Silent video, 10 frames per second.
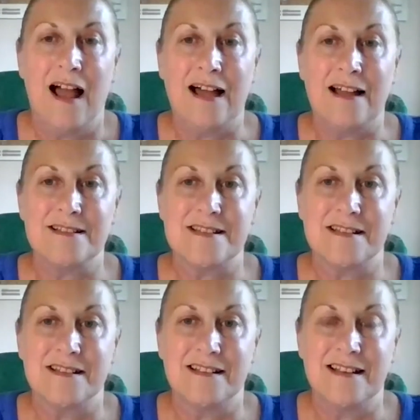
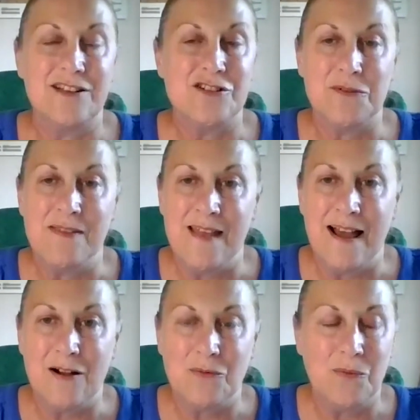at doing
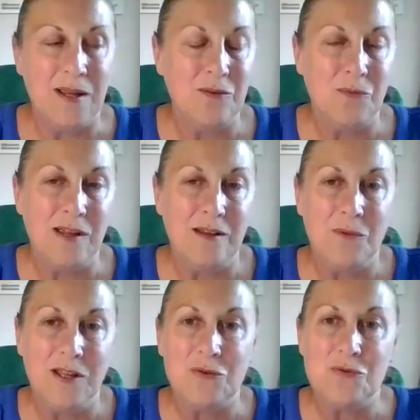that. We
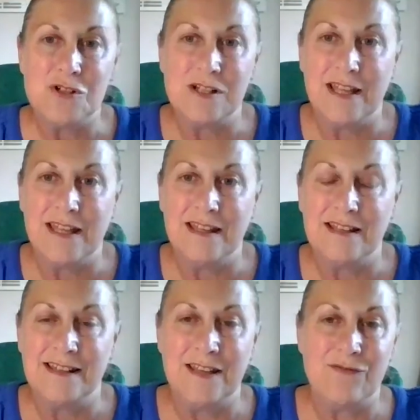usually
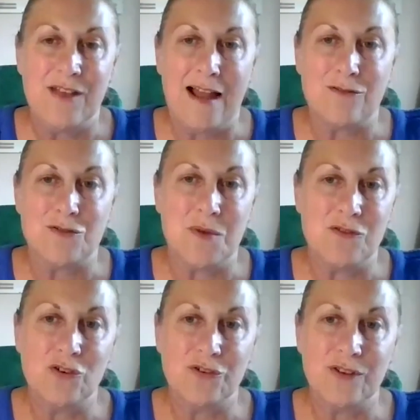leave the house
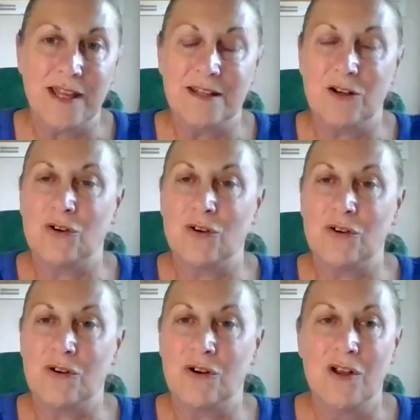with nothing,
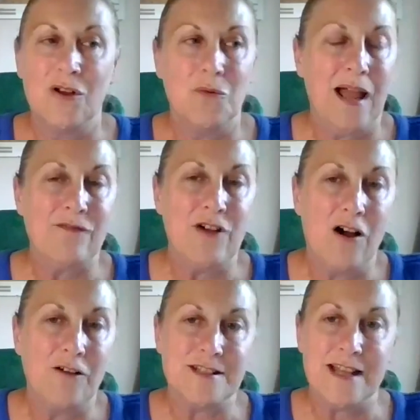or we have
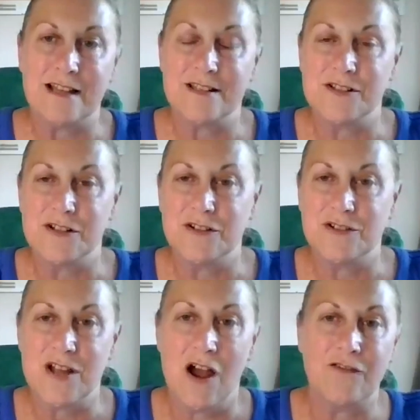half a slice of
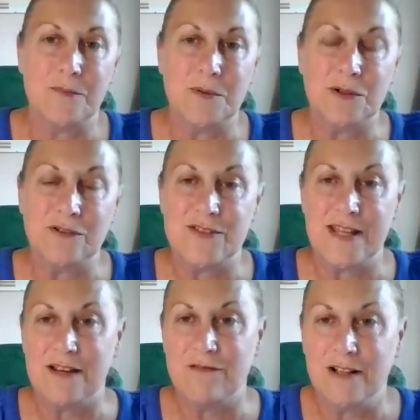toast, half a bowl of
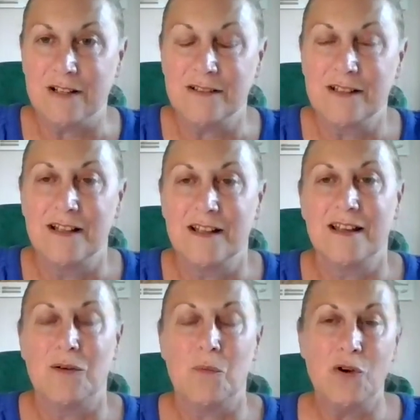cereal,
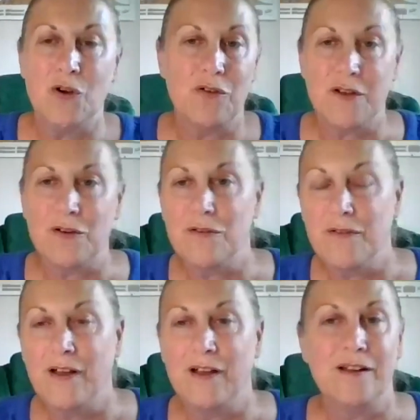one or the
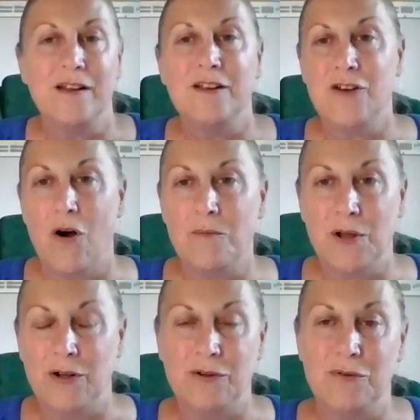other, not
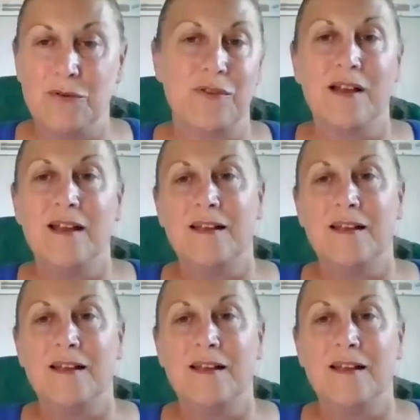both.